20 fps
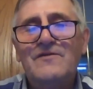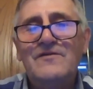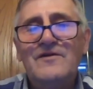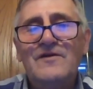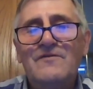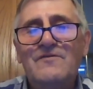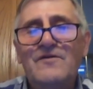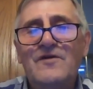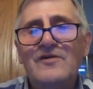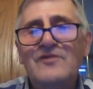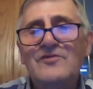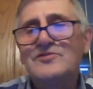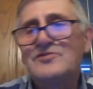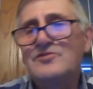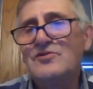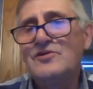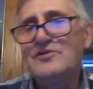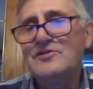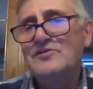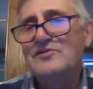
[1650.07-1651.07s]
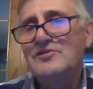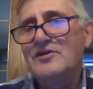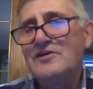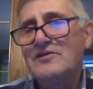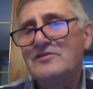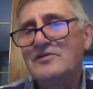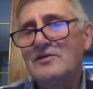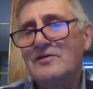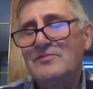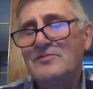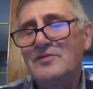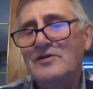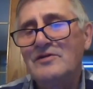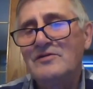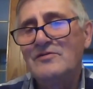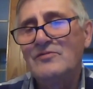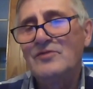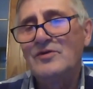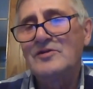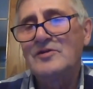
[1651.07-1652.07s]
If I was going to say
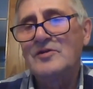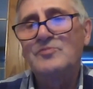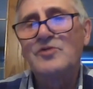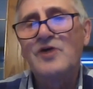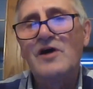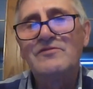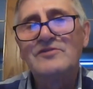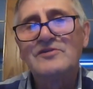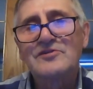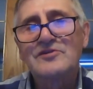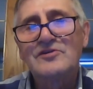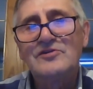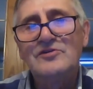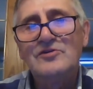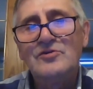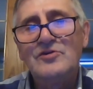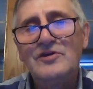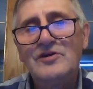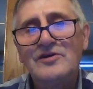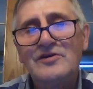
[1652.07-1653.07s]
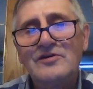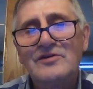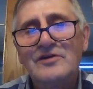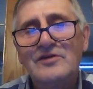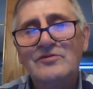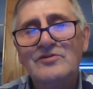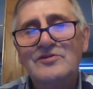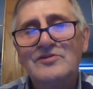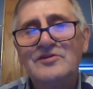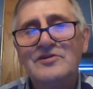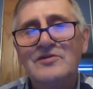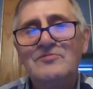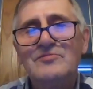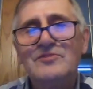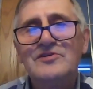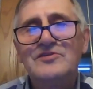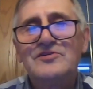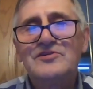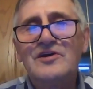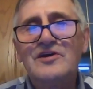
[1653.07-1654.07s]
something, what the province could do here, they would
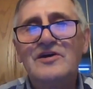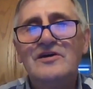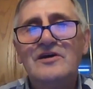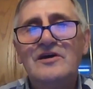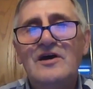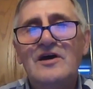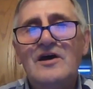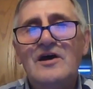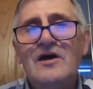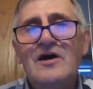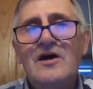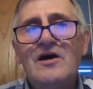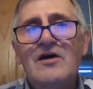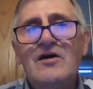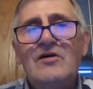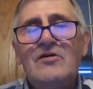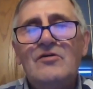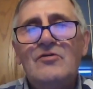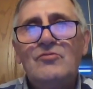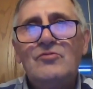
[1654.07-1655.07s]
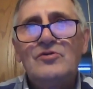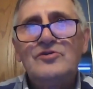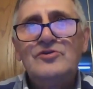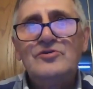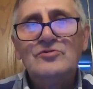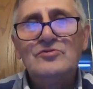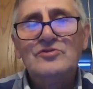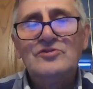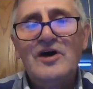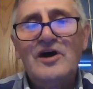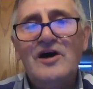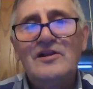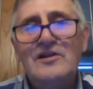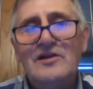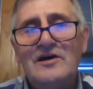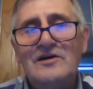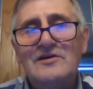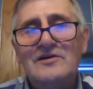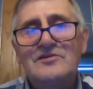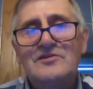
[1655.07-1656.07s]
simply say, would you tell
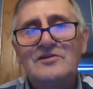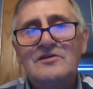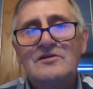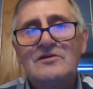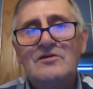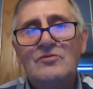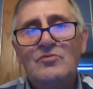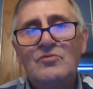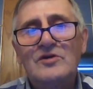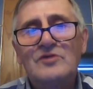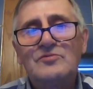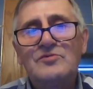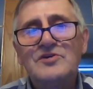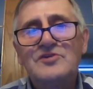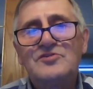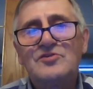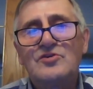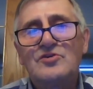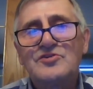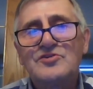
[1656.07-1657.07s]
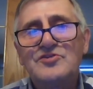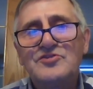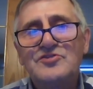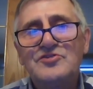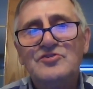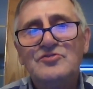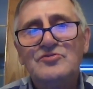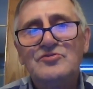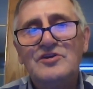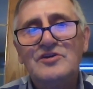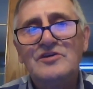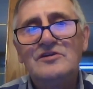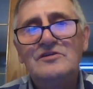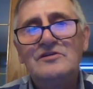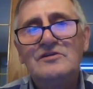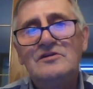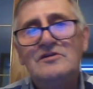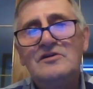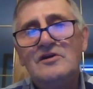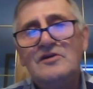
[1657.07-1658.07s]
us what resources you need
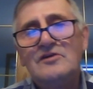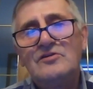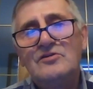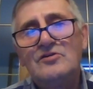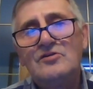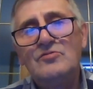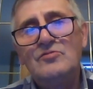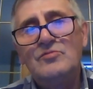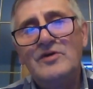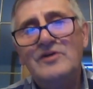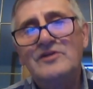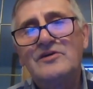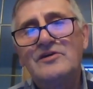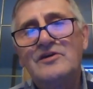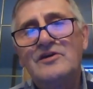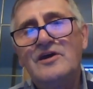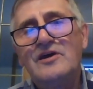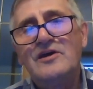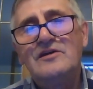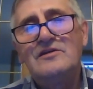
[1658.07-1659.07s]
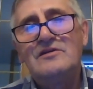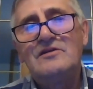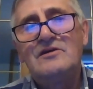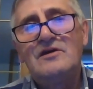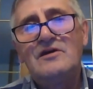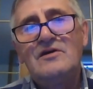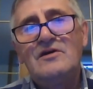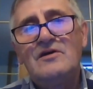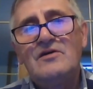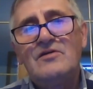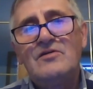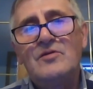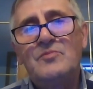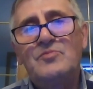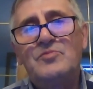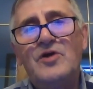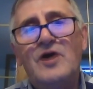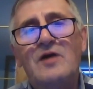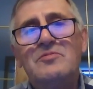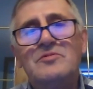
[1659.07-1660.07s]
to mitigate the
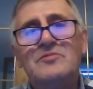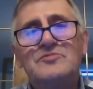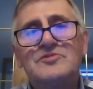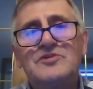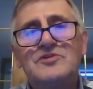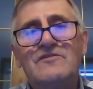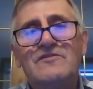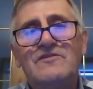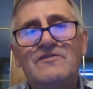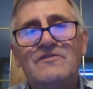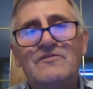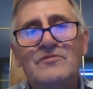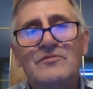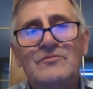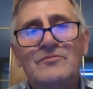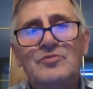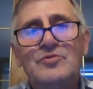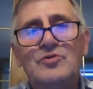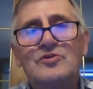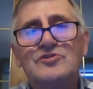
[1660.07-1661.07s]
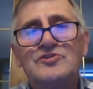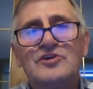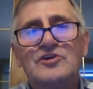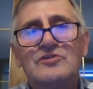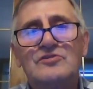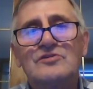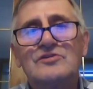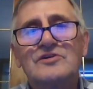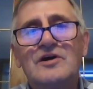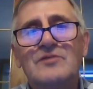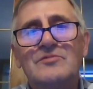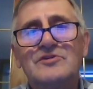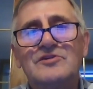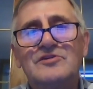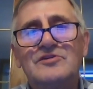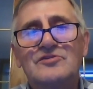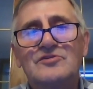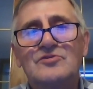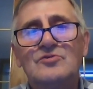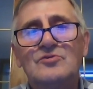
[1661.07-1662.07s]
problems of poor children coming
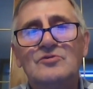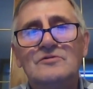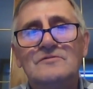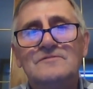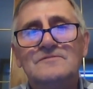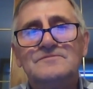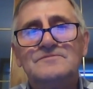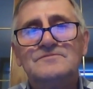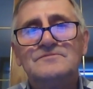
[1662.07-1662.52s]
to school?